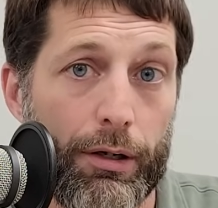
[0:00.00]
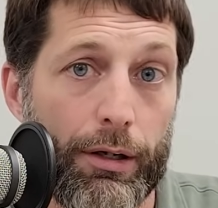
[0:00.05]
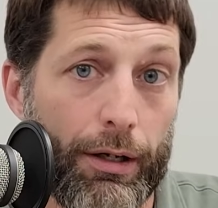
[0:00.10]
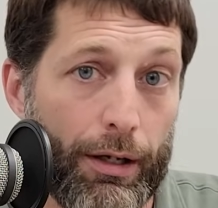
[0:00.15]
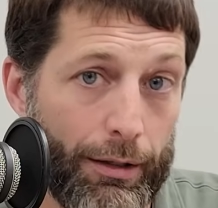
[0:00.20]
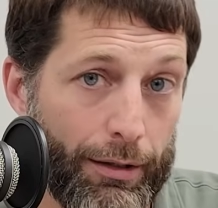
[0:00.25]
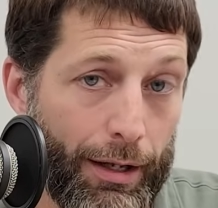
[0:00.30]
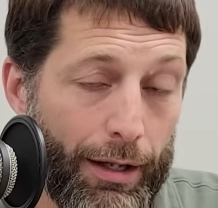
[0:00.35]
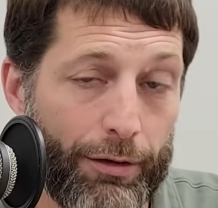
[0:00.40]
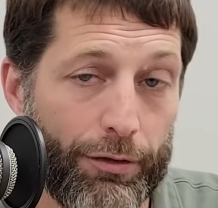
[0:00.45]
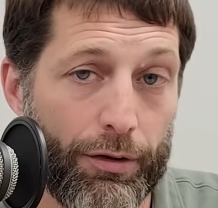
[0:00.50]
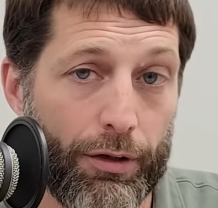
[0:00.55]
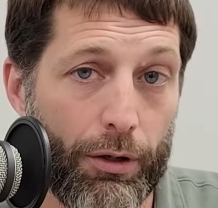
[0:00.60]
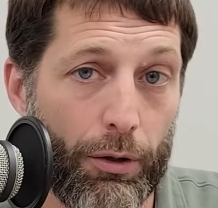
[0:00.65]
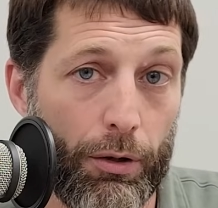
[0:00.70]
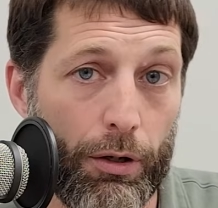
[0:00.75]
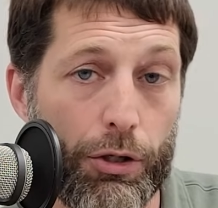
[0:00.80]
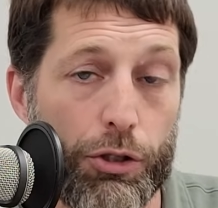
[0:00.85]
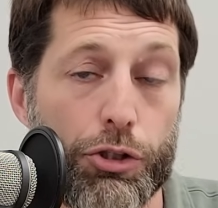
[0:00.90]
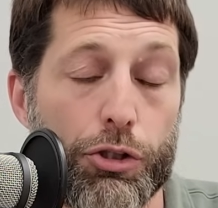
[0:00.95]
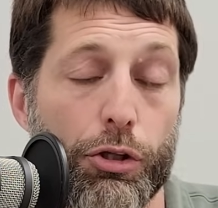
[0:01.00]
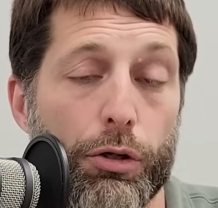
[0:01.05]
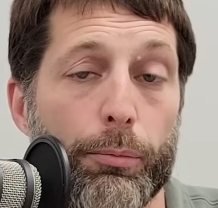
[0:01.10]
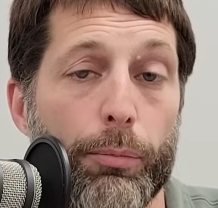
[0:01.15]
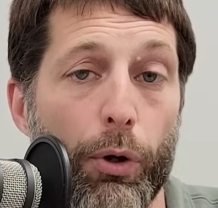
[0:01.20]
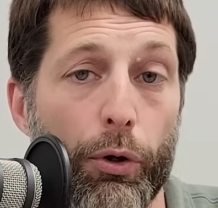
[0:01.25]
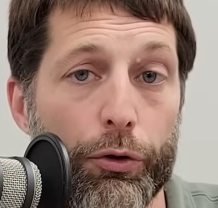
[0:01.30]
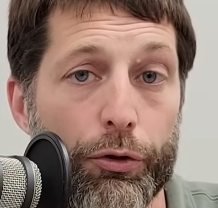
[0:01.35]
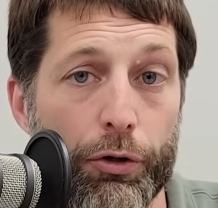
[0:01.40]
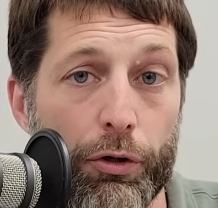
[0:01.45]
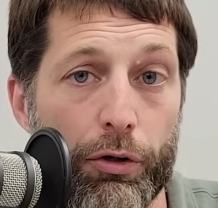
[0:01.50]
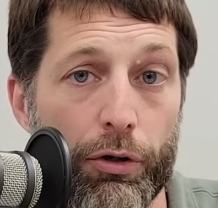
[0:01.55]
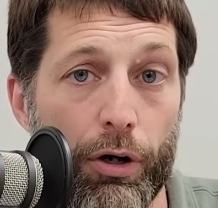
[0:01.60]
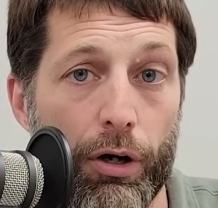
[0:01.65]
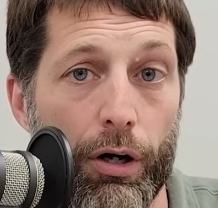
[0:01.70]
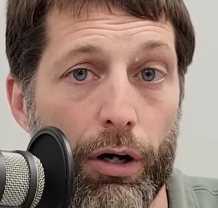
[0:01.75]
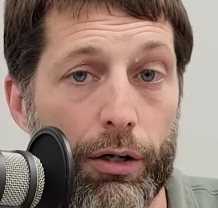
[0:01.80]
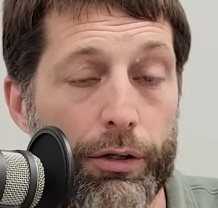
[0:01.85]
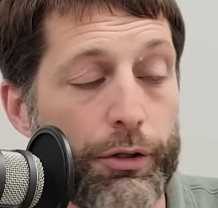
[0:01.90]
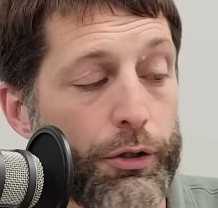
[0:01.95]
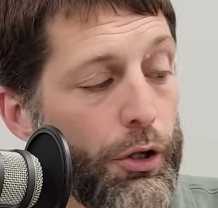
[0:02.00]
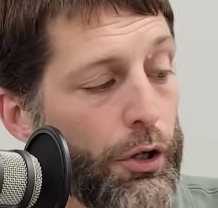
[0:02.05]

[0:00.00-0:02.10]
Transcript: condensing unit should both turn on.